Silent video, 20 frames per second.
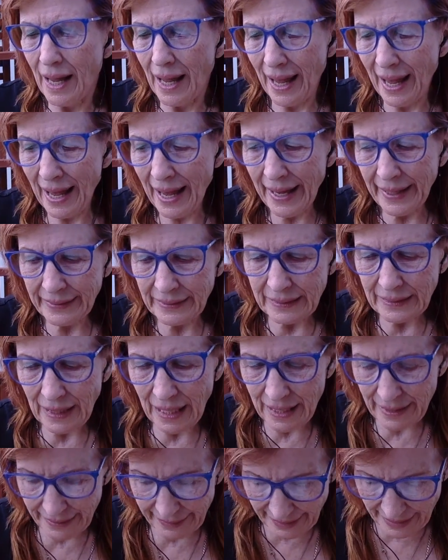And
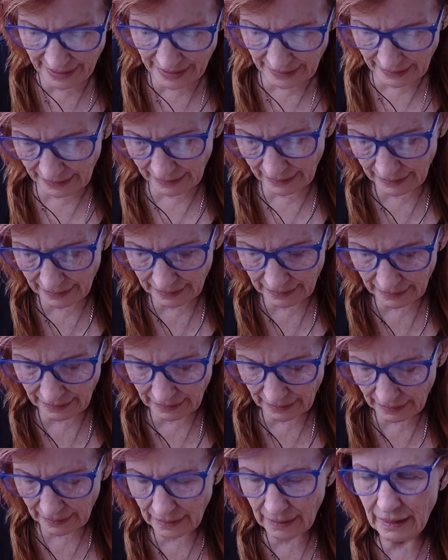I think
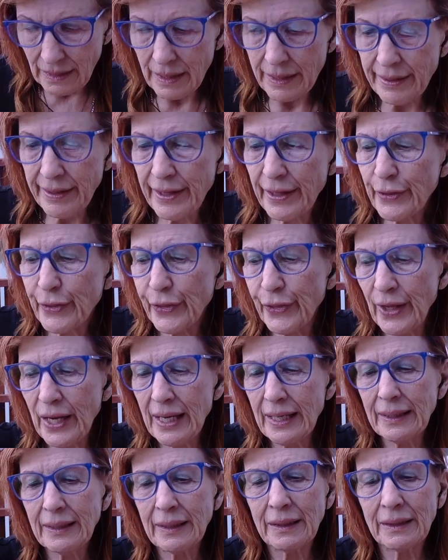the
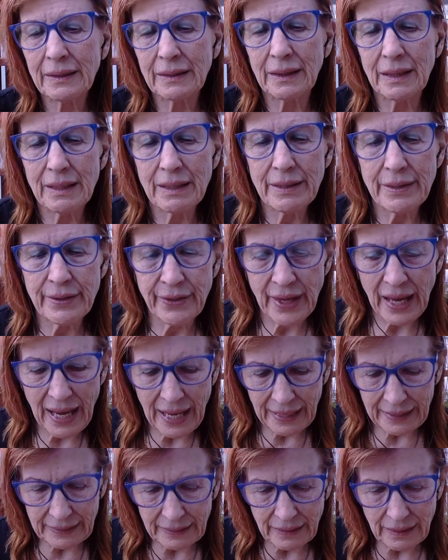thing
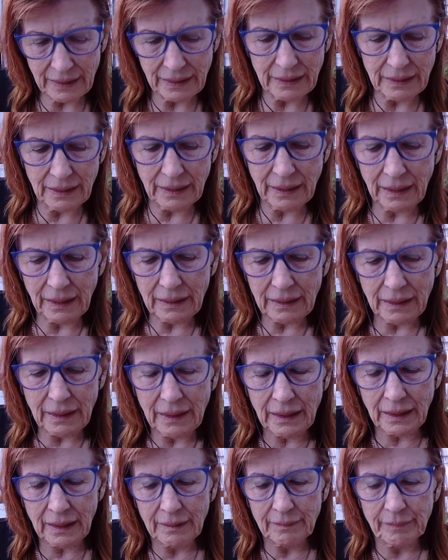that
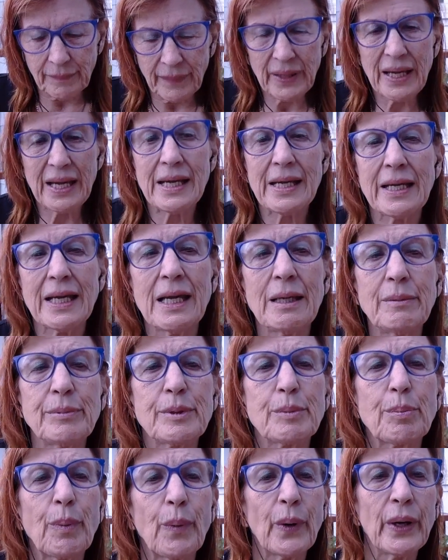he
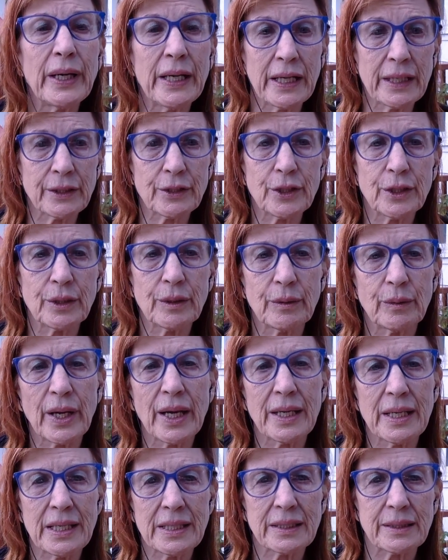keeps pointing to
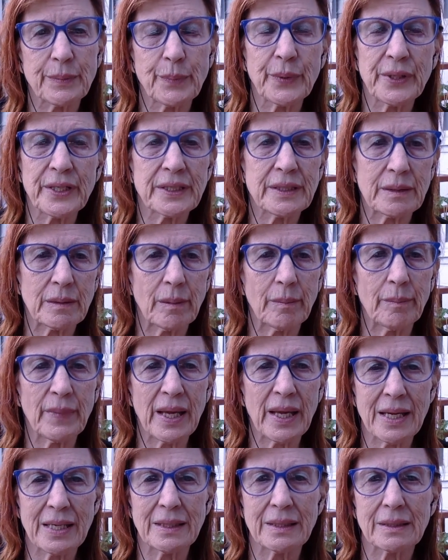in his wisdom
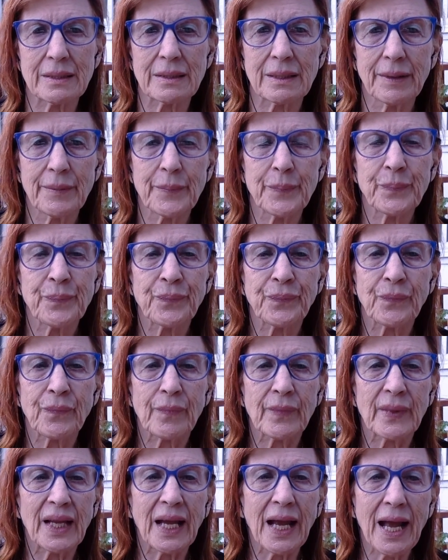is
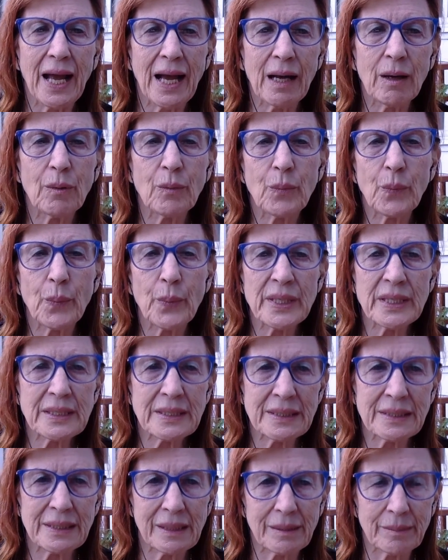how
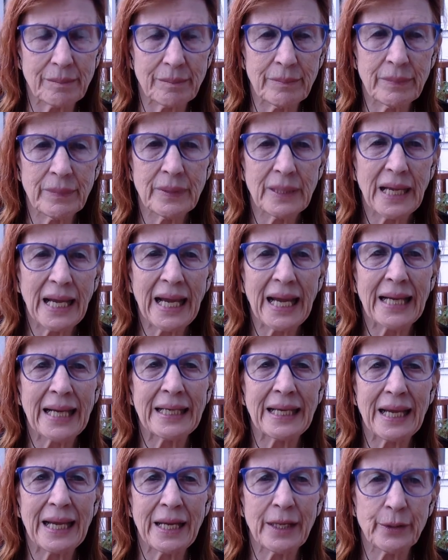wisdom and
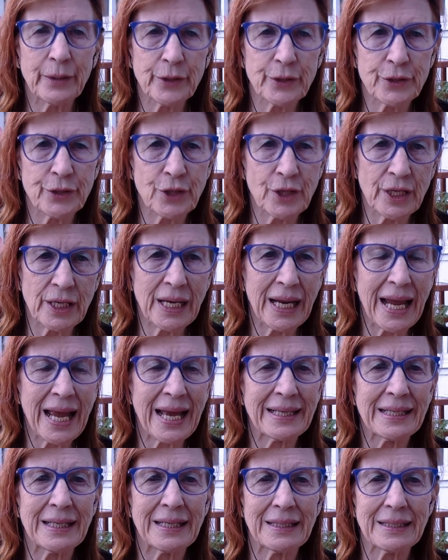energy
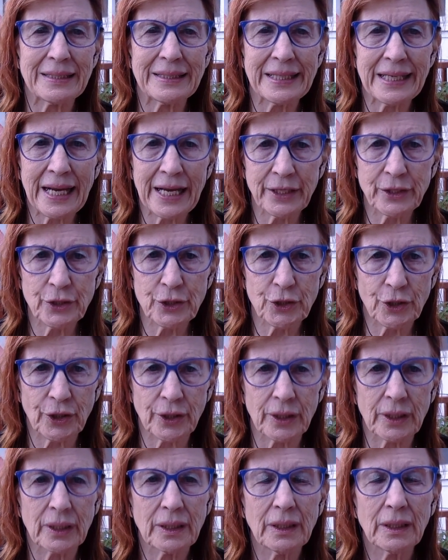and
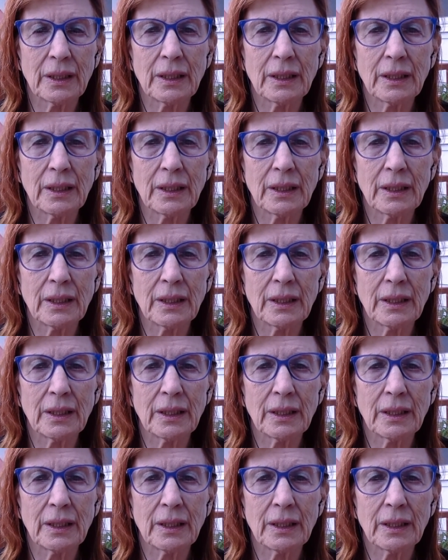intention